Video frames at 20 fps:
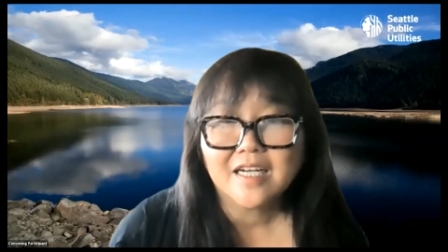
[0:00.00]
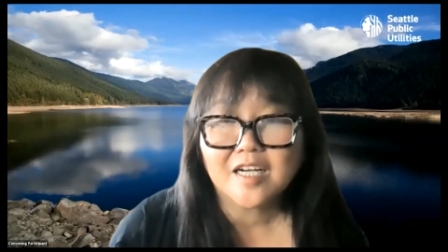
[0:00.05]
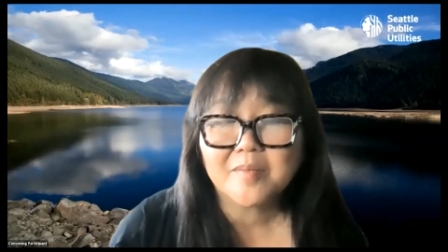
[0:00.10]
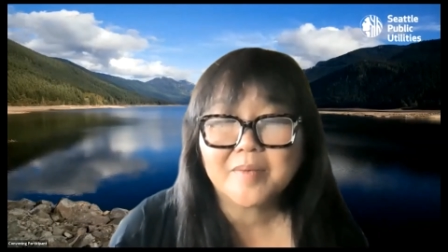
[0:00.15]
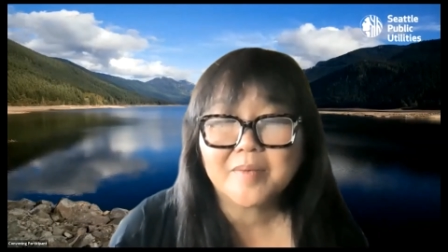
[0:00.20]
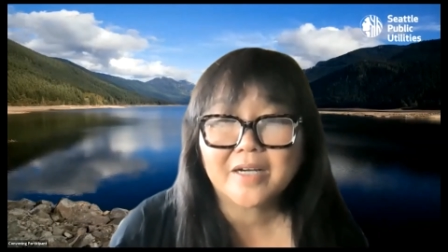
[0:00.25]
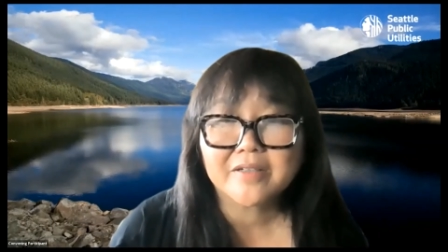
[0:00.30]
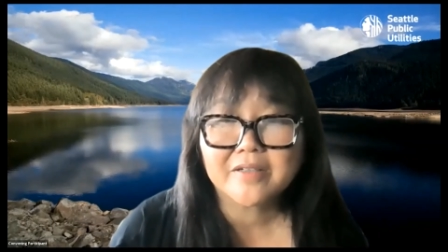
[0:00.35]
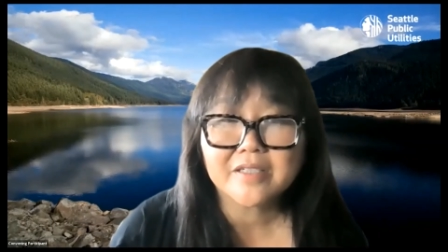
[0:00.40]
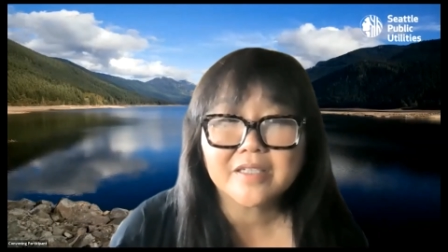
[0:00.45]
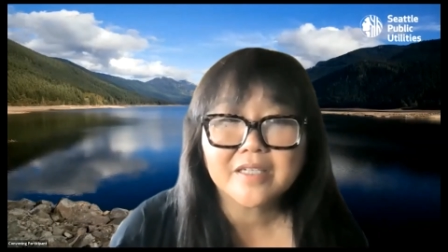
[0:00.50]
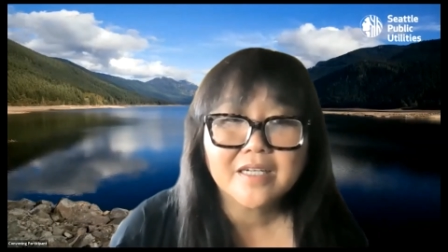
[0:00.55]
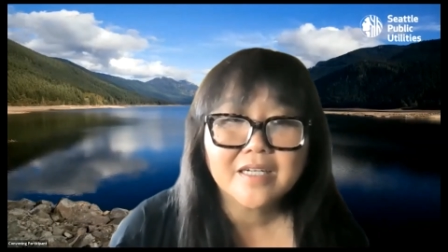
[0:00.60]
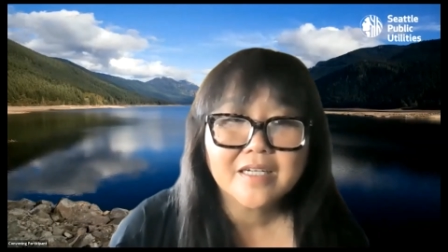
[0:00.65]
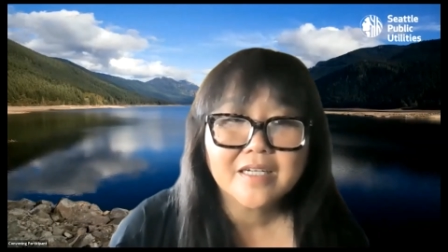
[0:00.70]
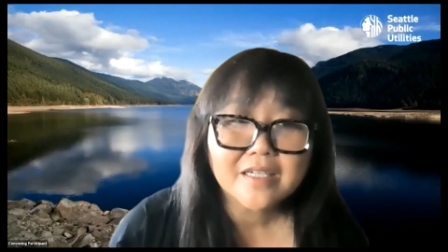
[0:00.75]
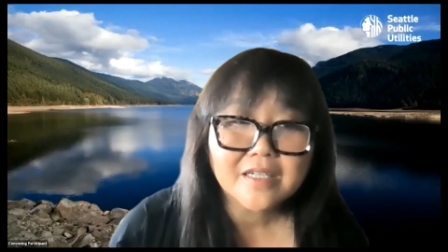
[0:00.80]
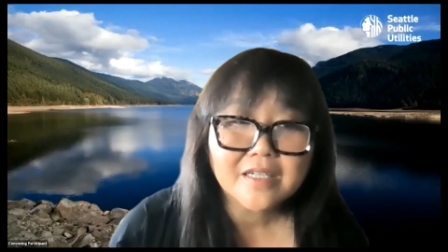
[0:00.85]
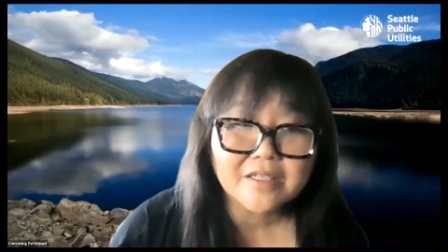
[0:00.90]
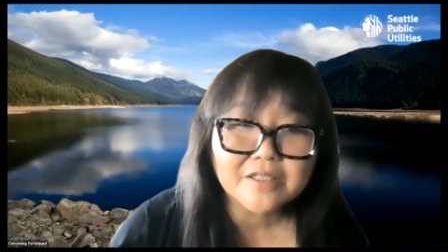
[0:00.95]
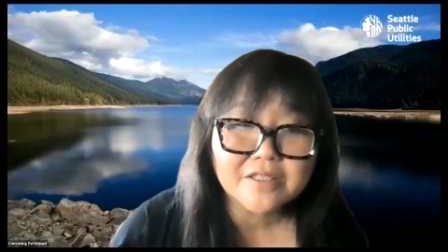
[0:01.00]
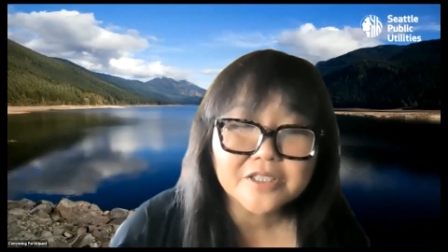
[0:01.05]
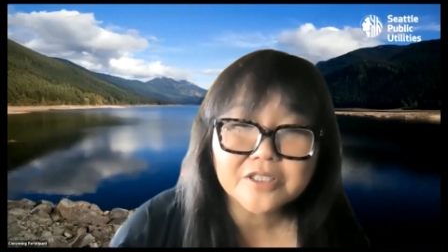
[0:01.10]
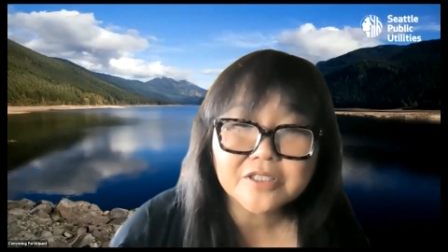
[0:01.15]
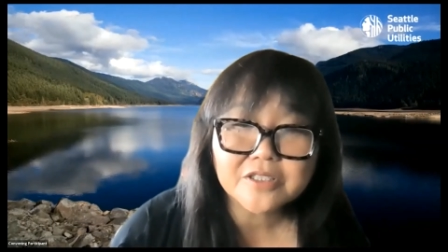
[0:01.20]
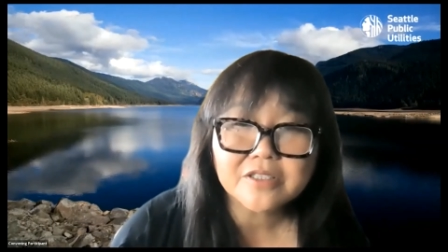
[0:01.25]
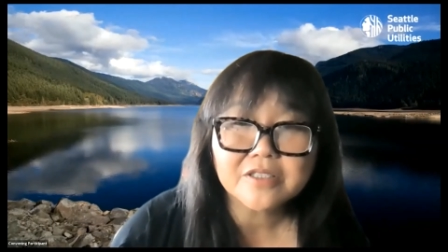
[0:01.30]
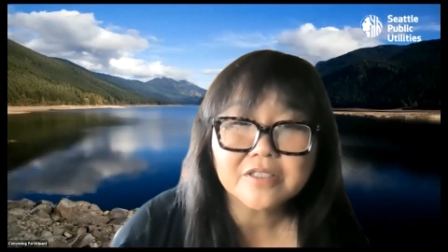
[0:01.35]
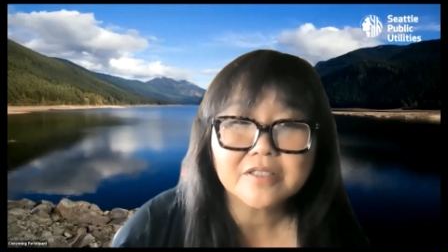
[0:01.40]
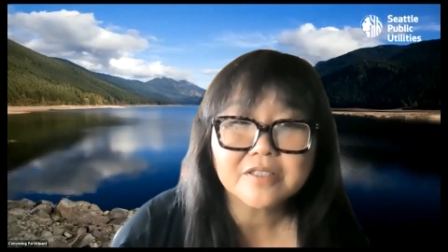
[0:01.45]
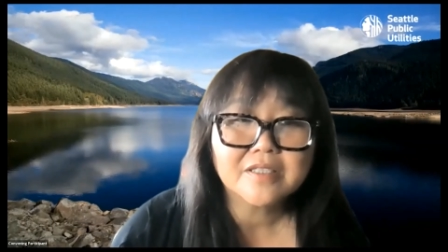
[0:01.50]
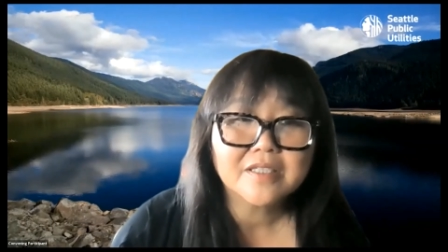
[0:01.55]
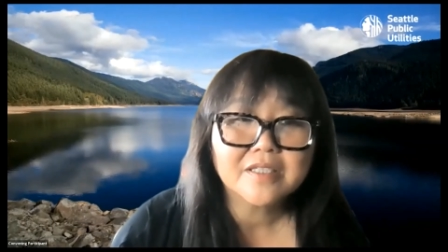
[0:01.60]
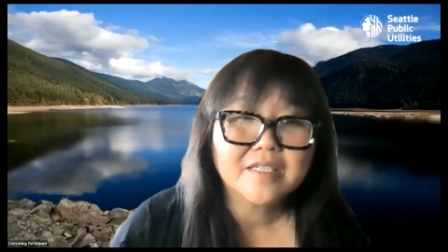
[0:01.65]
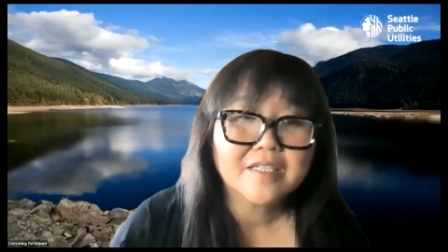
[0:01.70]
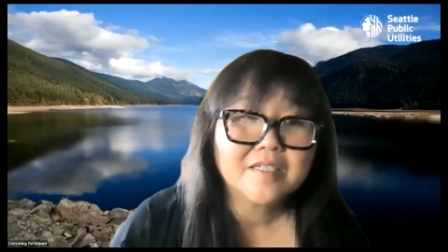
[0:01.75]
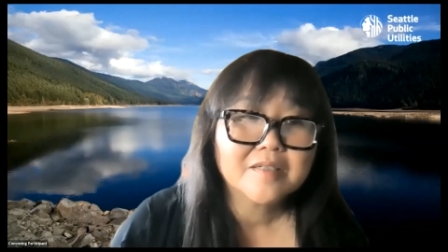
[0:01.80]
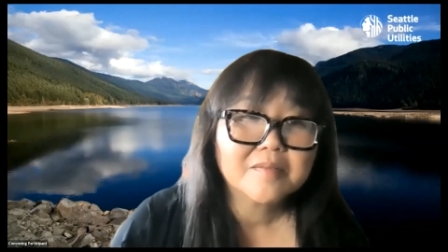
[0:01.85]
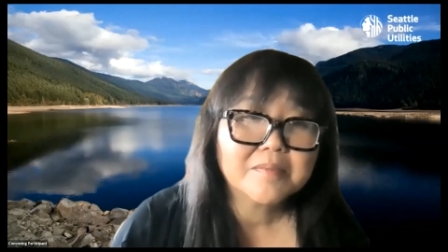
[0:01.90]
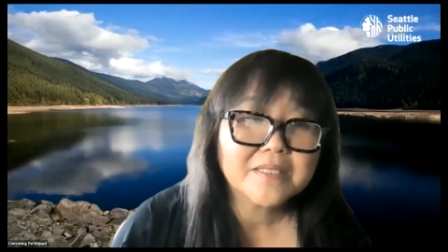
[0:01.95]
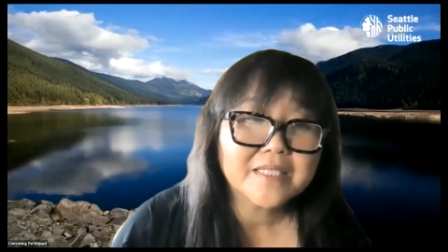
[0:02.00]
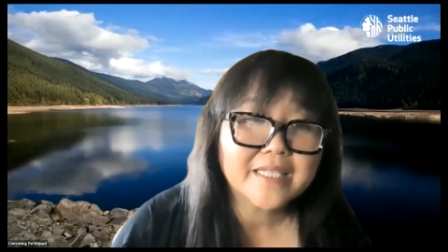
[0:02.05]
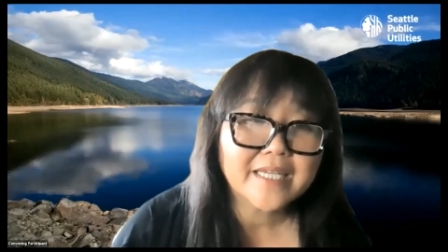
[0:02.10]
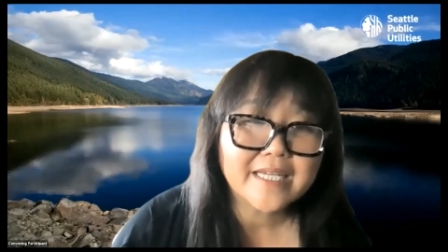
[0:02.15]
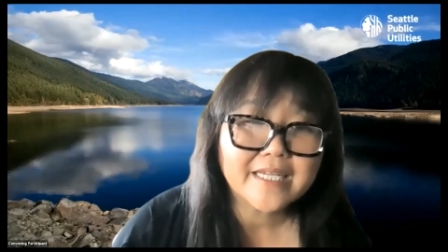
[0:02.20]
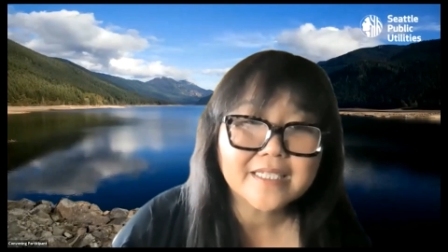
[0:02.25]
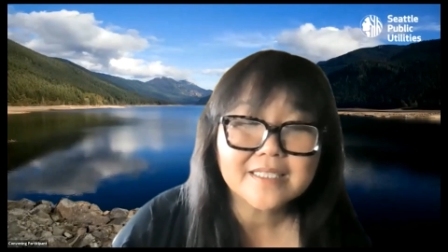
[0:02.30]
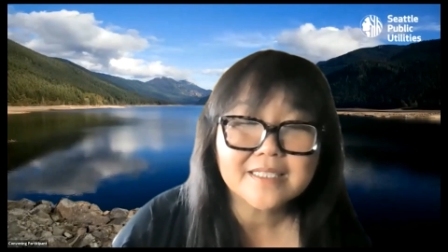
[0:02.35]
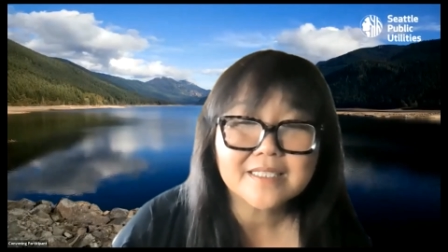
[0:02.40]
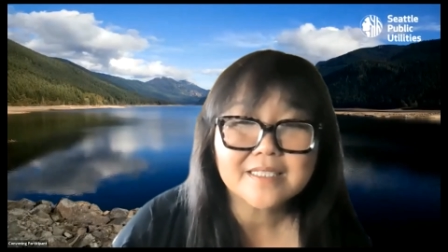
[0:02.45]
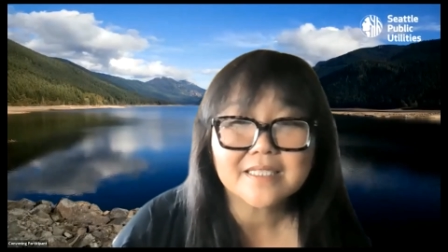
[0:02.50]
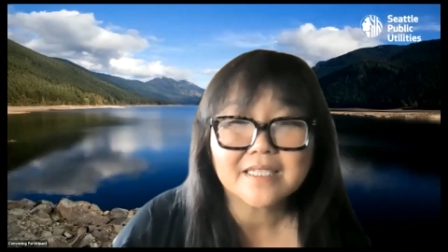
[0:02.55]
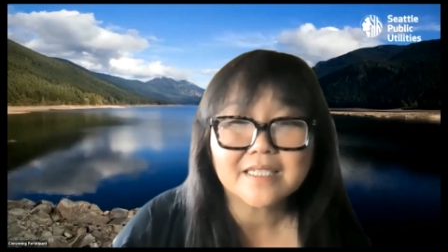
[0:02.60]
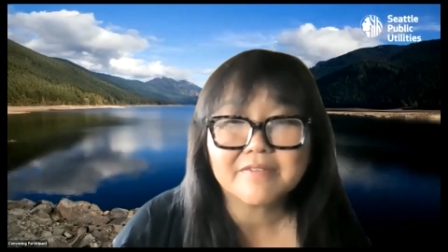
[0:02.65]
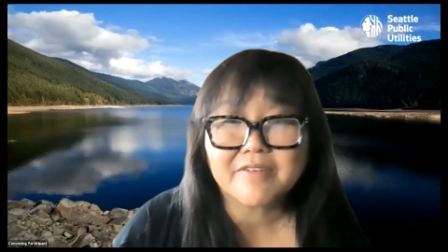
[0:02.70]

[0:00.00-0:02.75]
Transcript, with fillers: about culture place